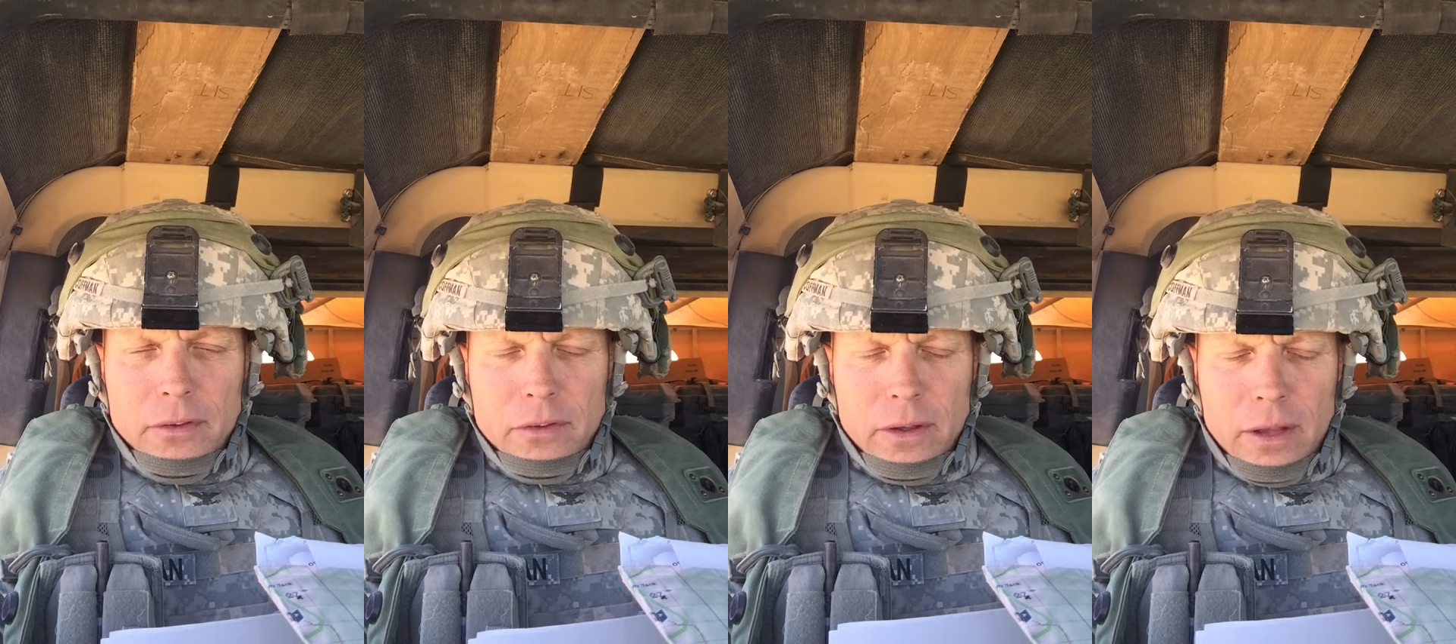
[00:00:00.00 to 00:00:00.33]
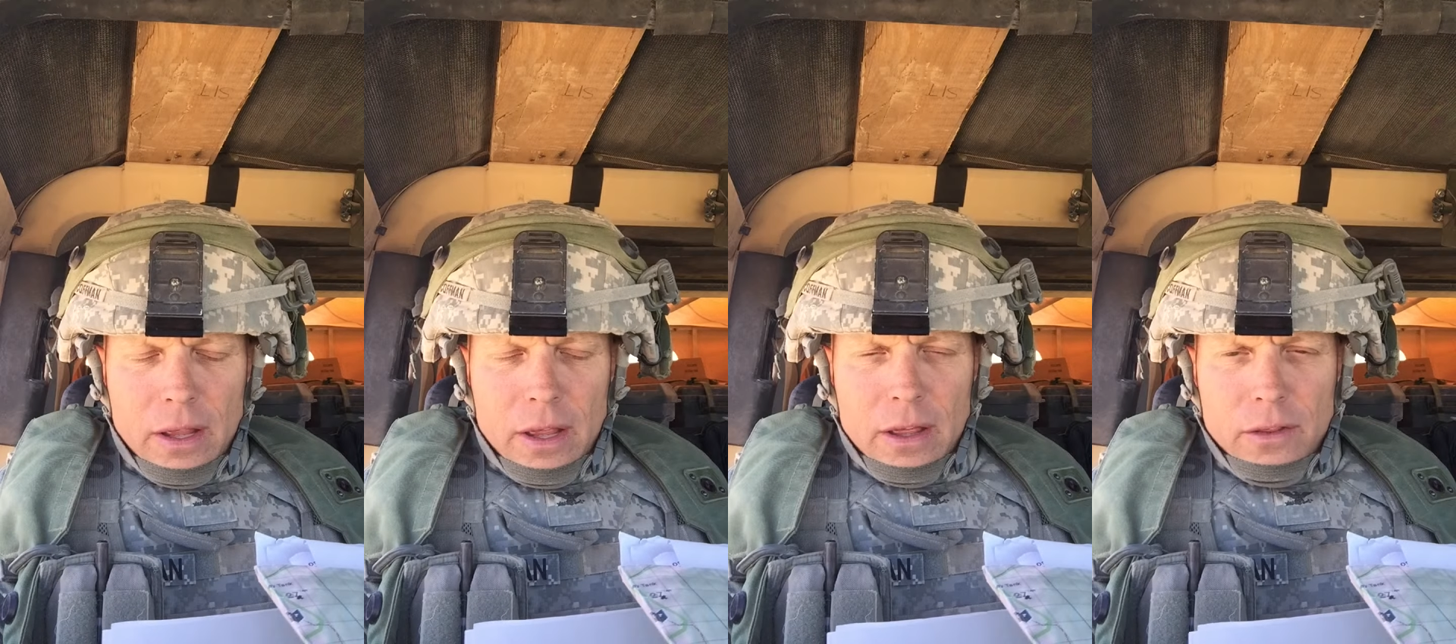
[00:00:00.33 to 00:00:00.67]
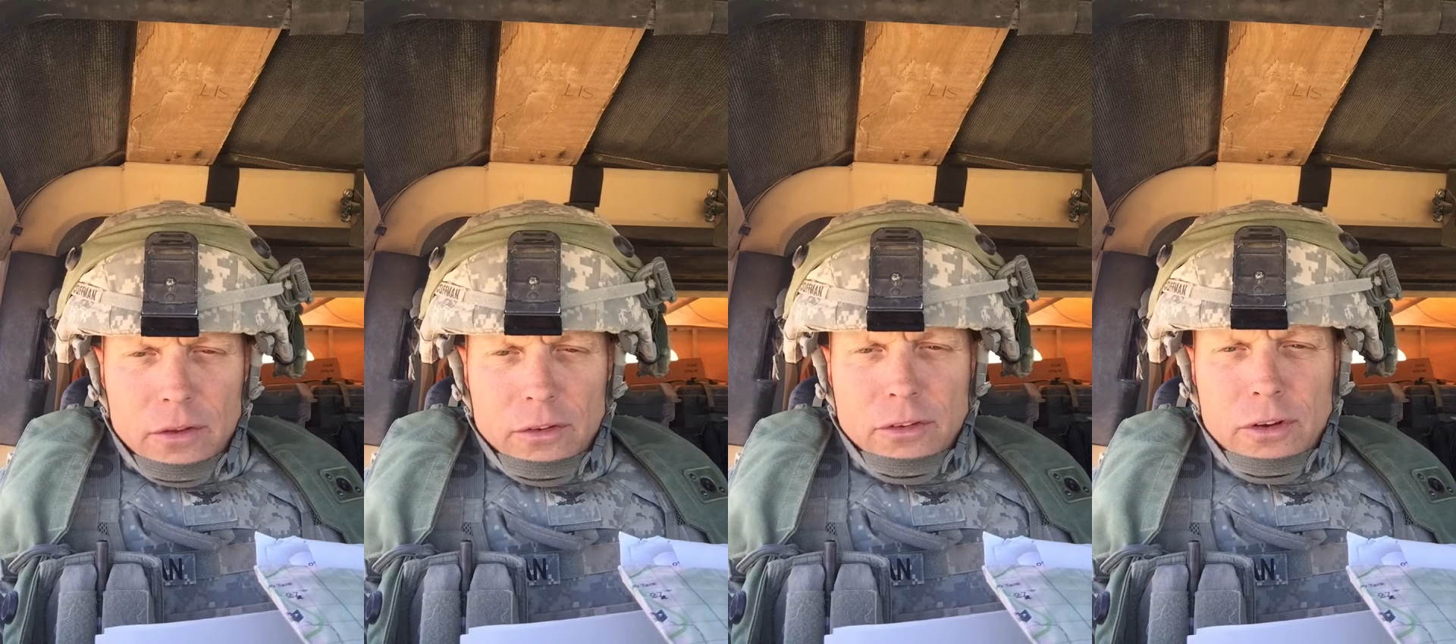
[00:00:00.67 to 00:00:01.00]

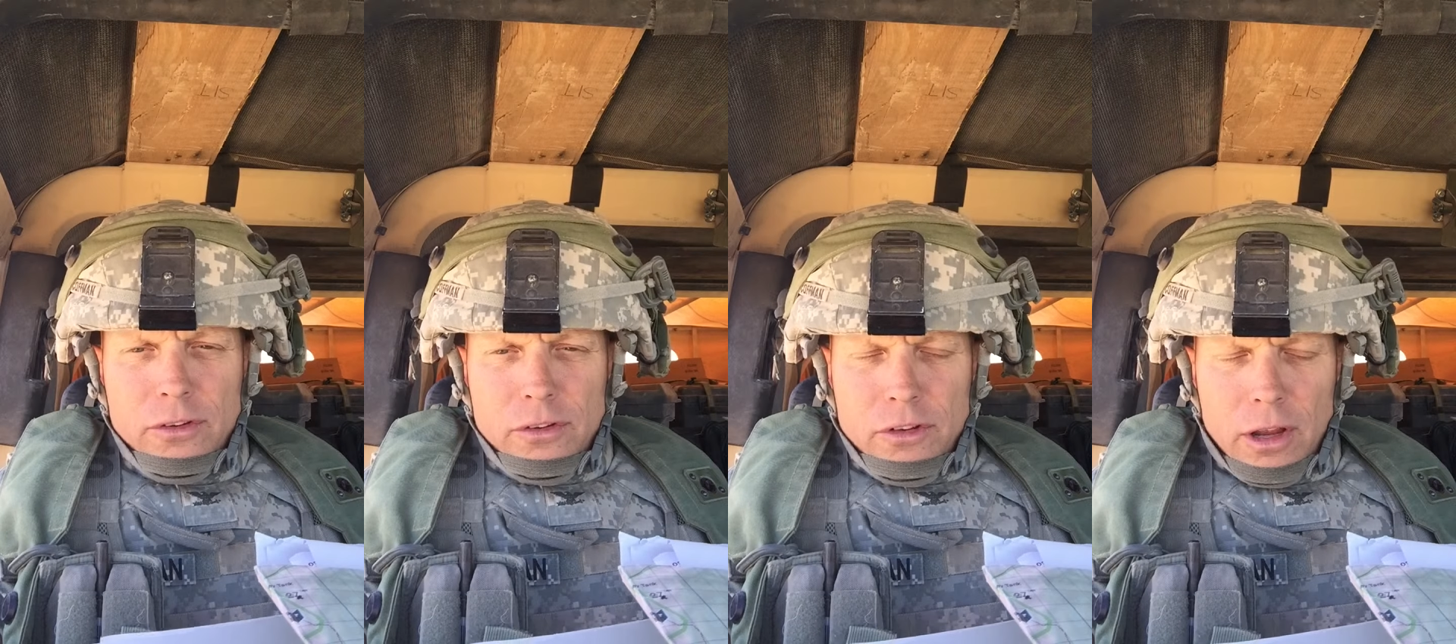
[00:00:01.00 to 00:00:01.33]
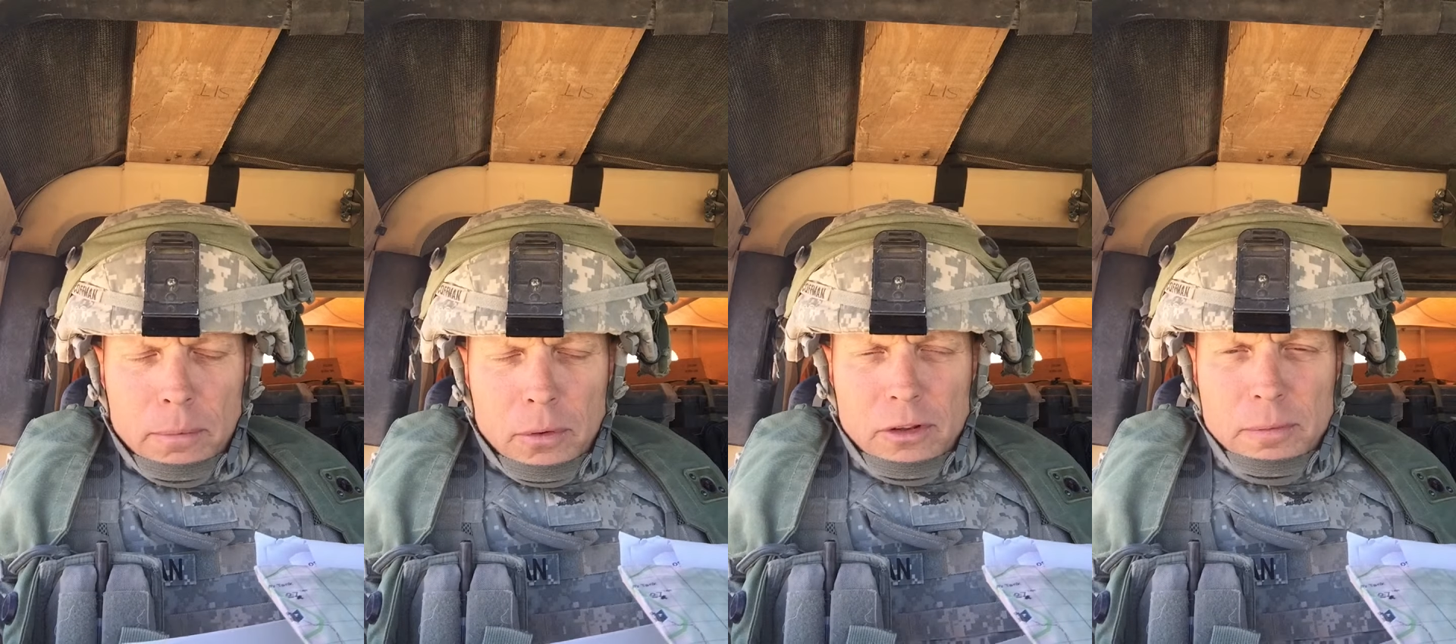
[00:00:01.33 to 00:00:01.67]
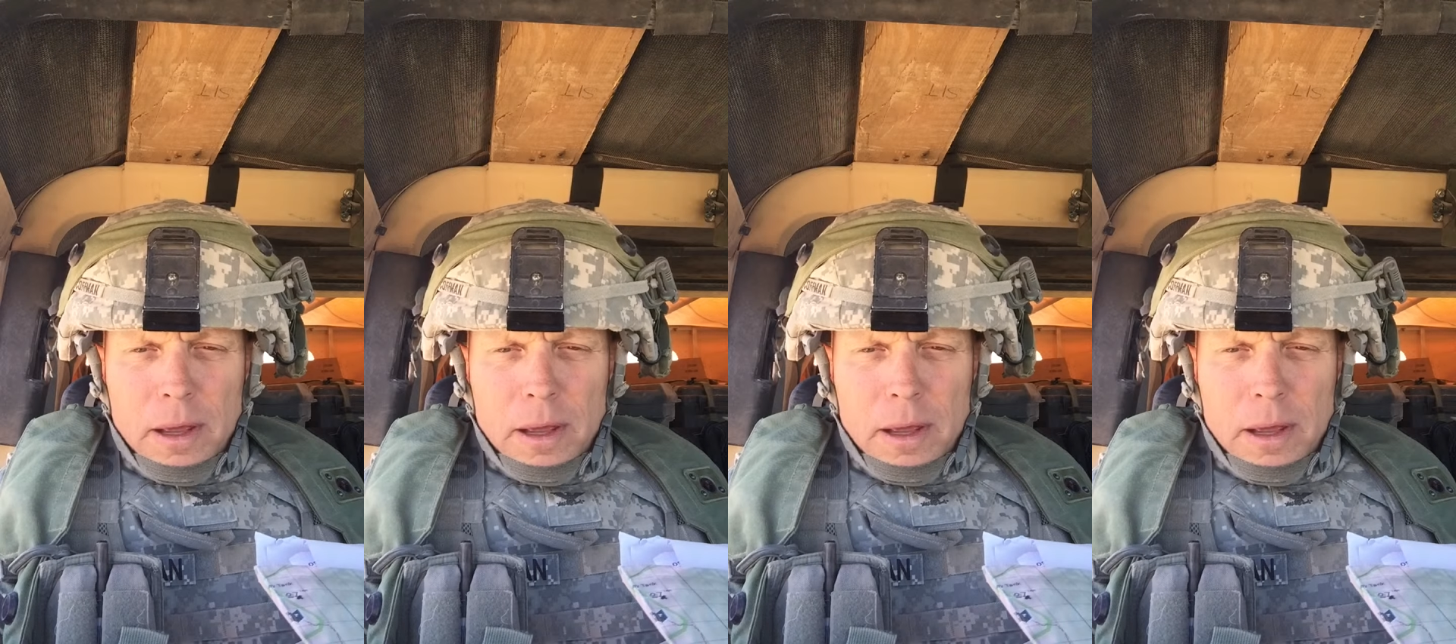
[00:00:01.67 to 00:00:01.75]
there's a series of checkpoints,